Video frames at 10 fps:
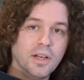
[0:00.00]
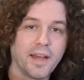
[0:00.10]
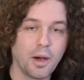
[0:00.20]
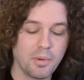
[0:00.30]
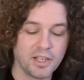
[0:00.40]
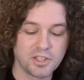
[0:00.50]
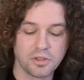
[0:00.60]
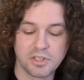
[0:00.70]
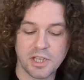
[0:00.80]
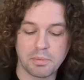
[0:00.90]
That'll be its
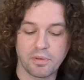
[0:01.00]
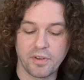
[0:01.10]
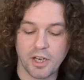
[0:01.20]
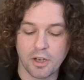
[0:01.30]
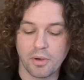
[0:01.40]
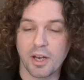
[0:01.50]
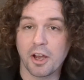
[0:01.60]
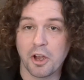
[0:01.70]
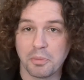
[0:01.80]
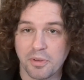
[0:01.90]
own separate video, and I
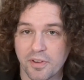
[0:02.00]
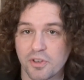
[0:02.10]
hope you've